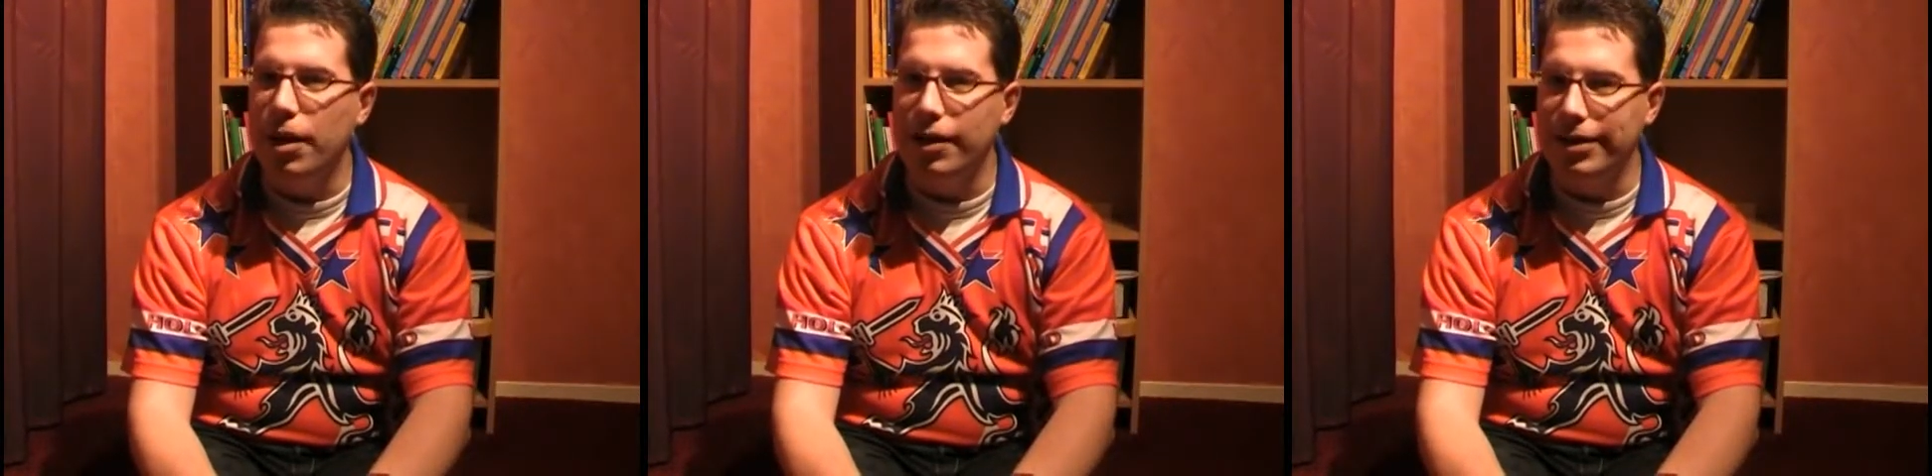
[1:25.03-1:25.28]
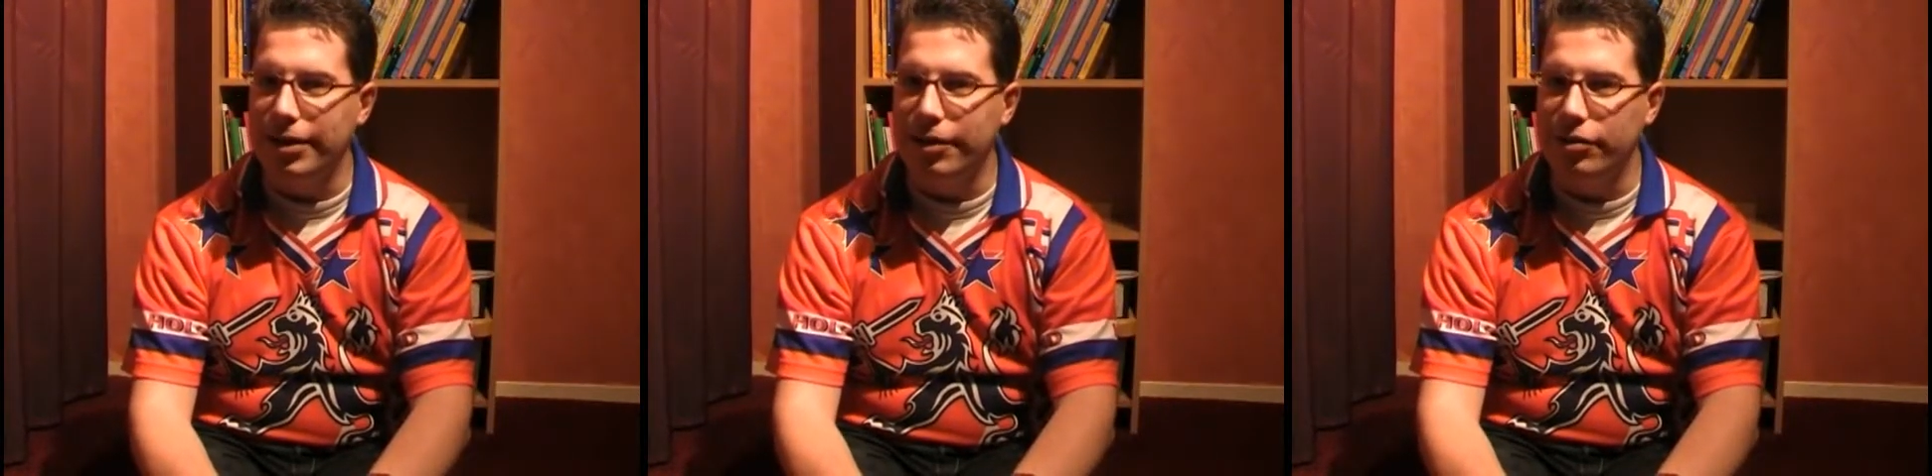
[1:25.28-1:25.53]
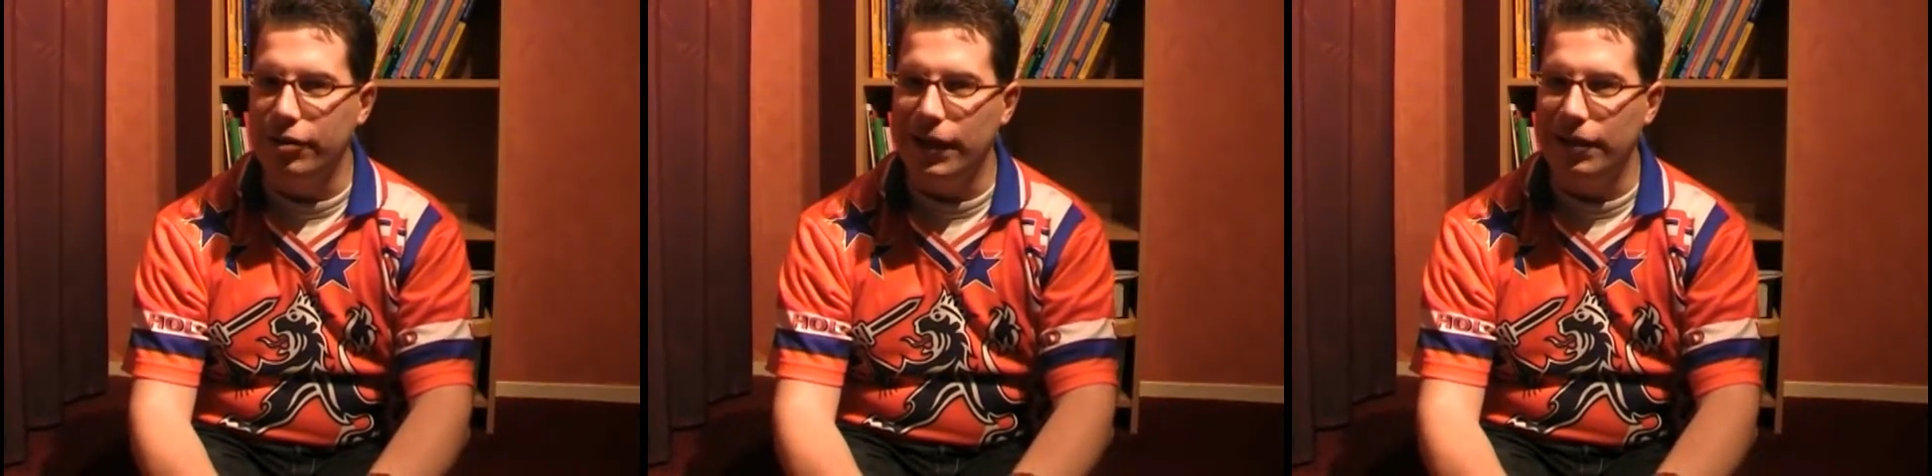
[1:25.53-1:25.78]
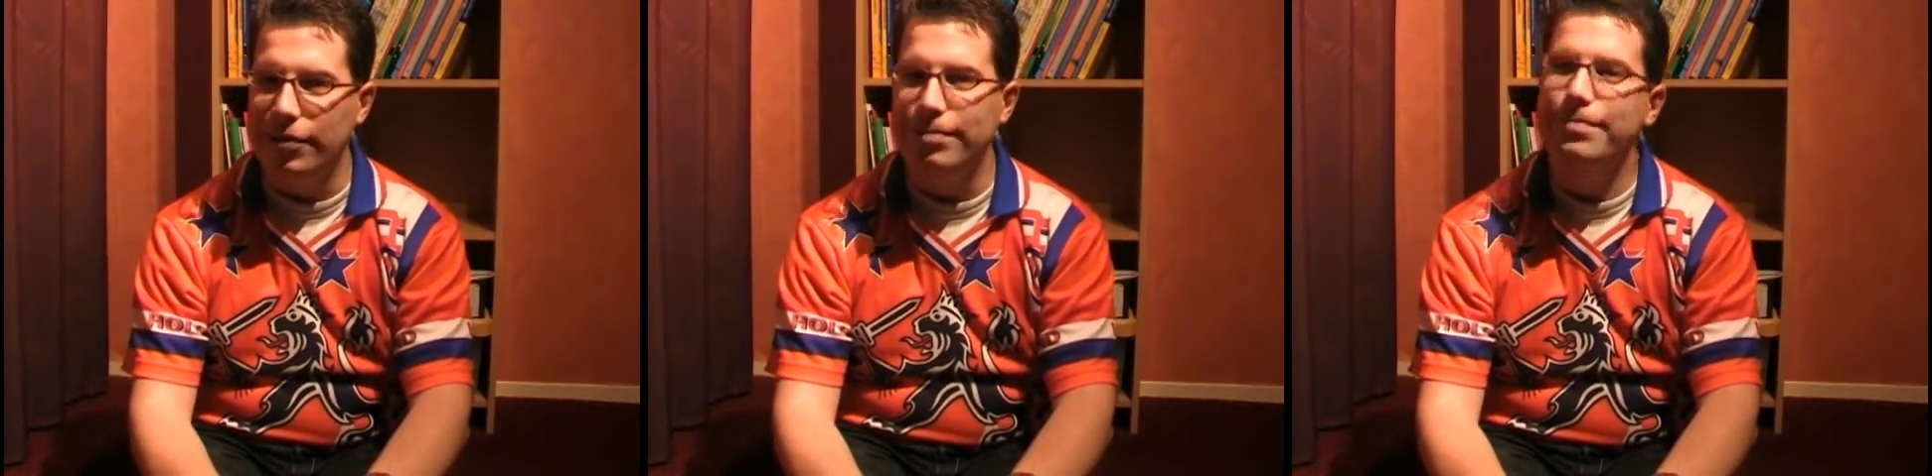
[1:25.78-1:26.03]
other
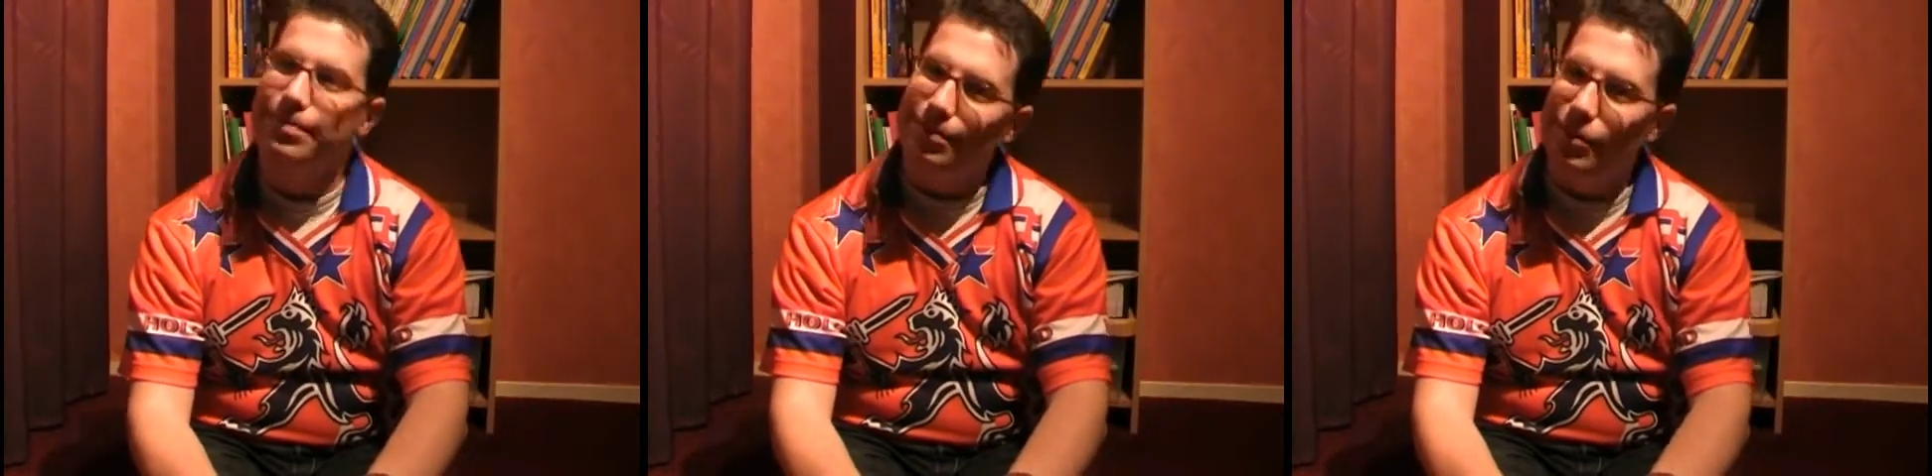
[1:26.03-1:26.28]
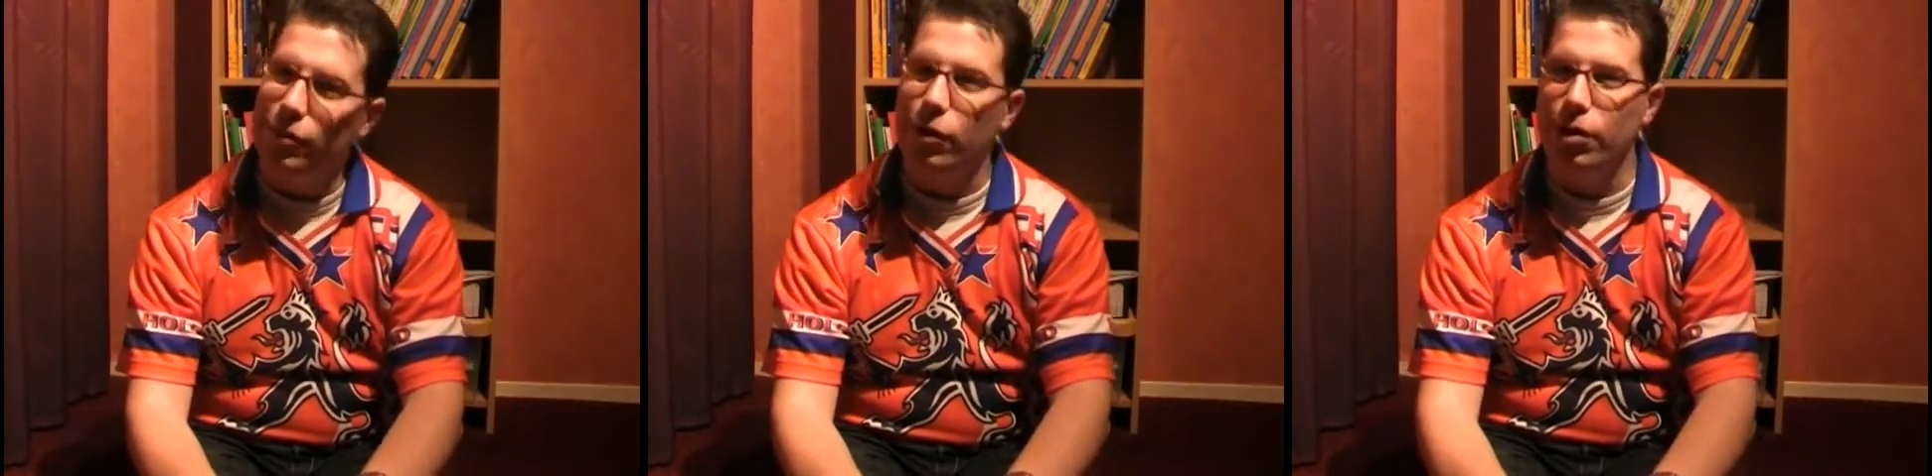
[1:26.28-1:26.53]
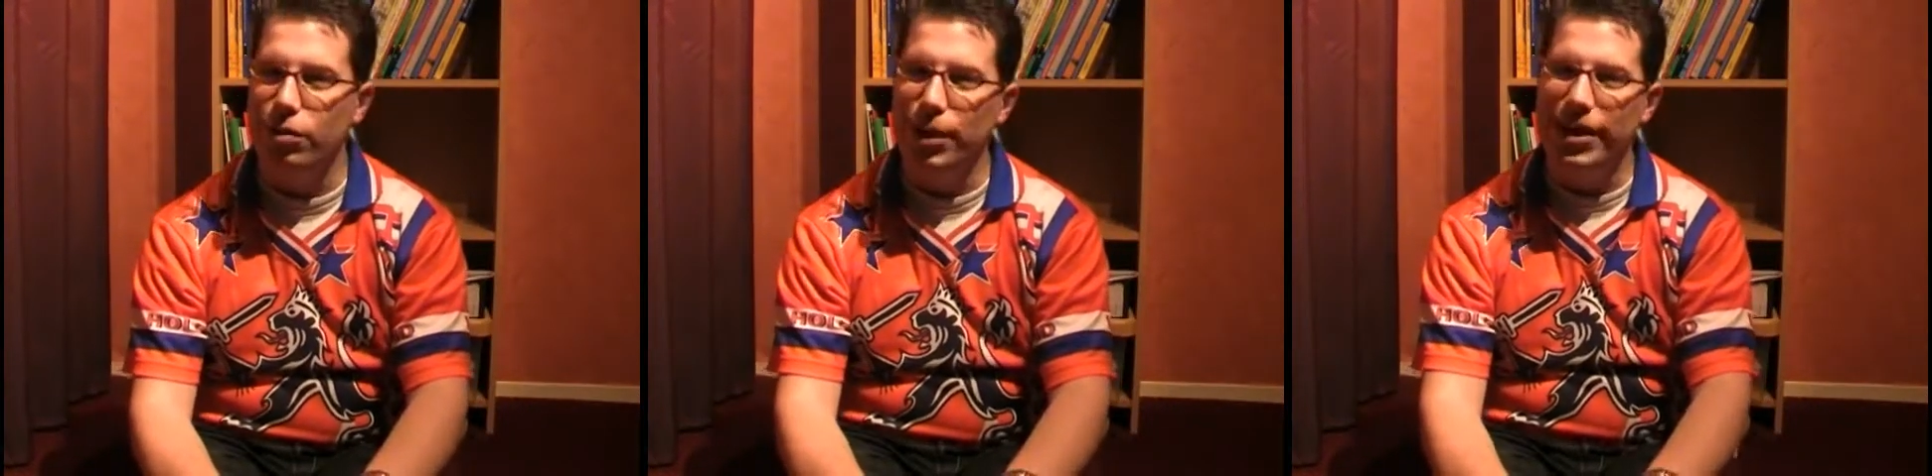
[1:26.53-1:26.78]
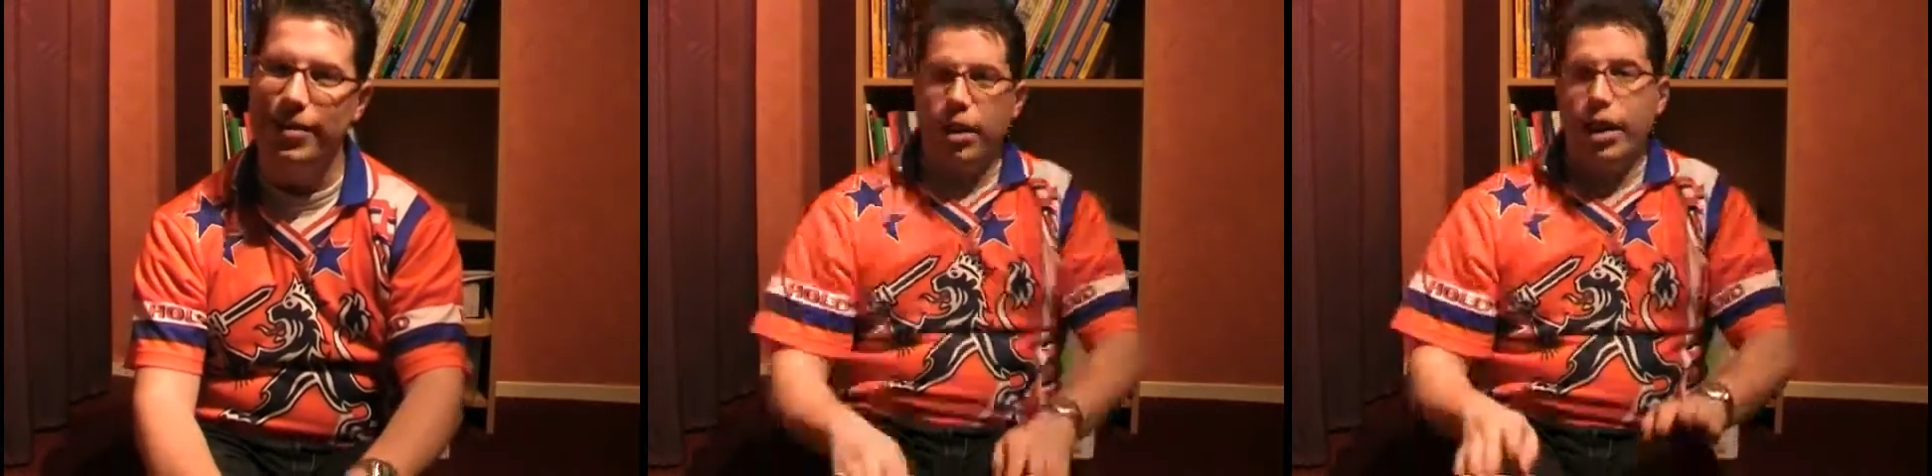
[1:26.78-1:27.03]
countries, trust me.